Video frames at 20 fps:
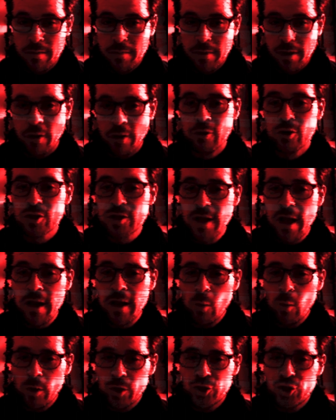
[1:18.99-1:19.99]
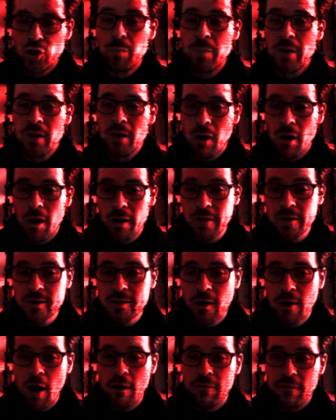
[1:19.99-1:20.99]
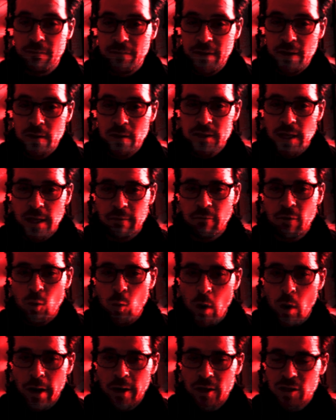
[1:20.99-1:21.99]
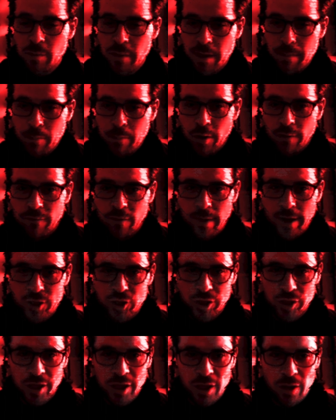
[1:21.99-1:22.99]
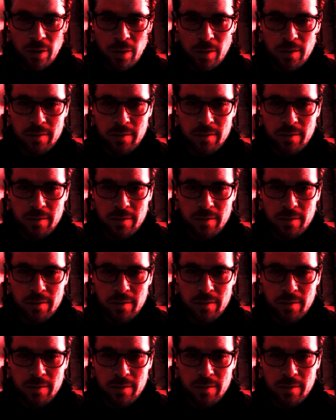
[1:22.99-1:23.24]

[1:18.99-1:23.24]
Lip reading: but understanding what should be logged often feels like it requires some input from Agent Q.